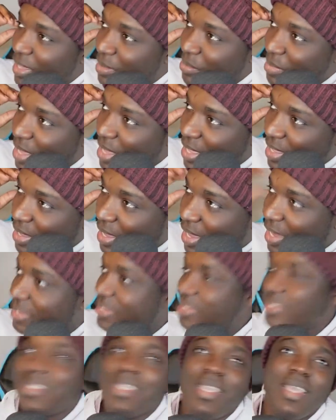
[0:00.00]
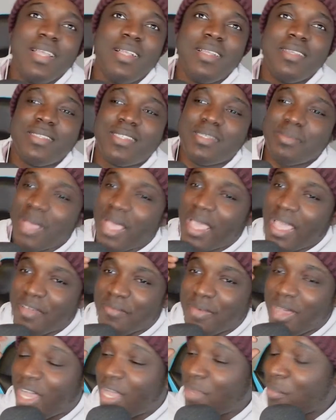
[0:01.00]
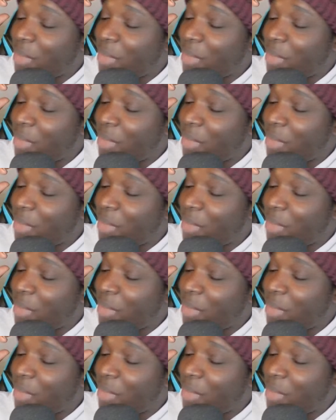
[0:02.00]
oxtails. I have all my